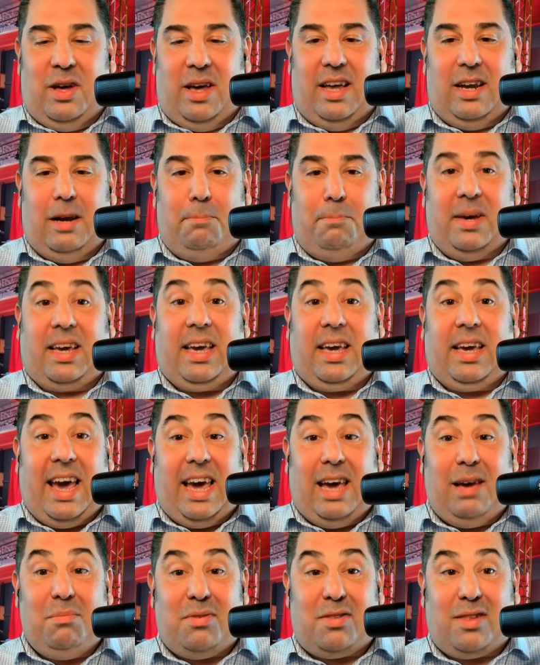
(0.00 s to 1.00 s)
and it
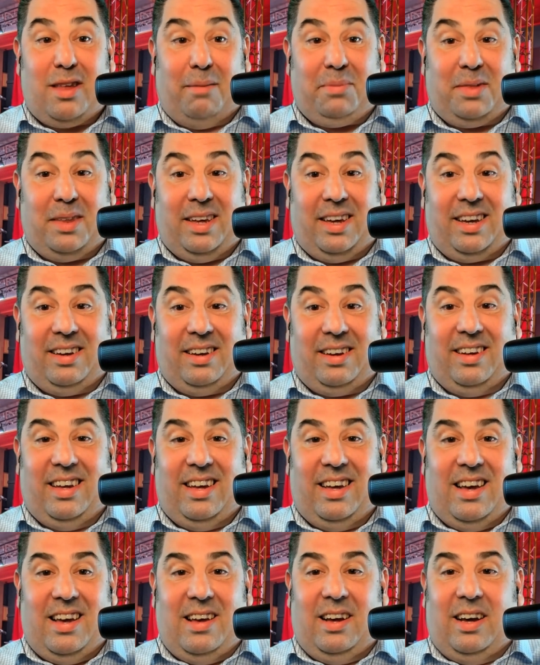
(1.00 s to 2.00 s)
became something
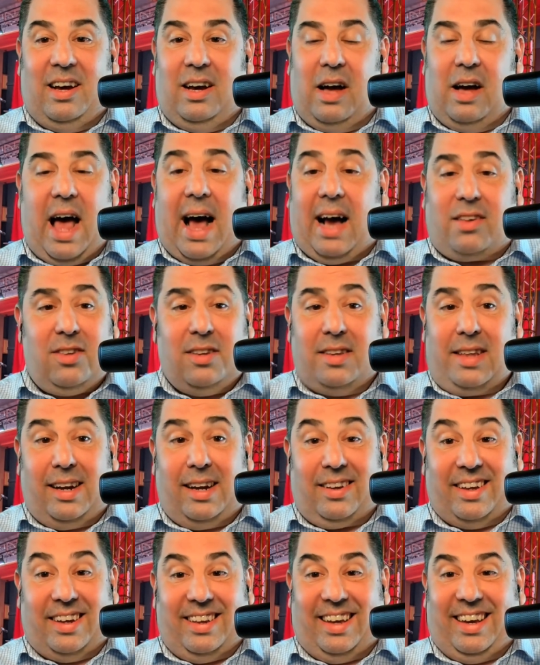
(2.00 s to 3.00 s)
accidentally.